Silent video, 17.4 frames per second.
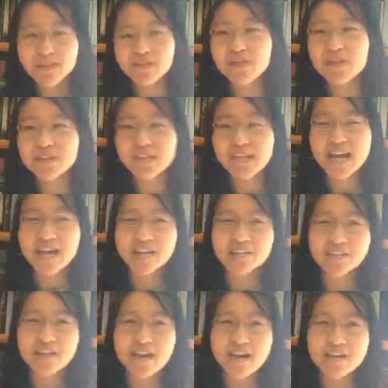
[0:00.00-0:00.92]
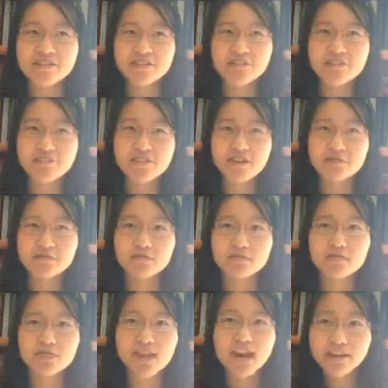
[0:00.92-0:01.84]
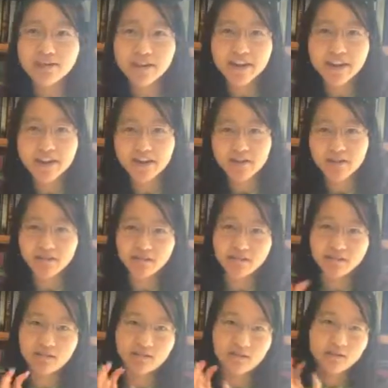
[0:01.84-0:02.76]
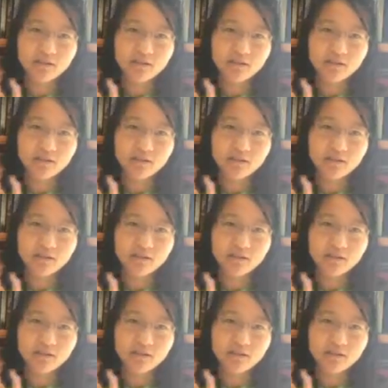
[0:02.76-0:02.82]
emphasize that, you know, they were shouting or,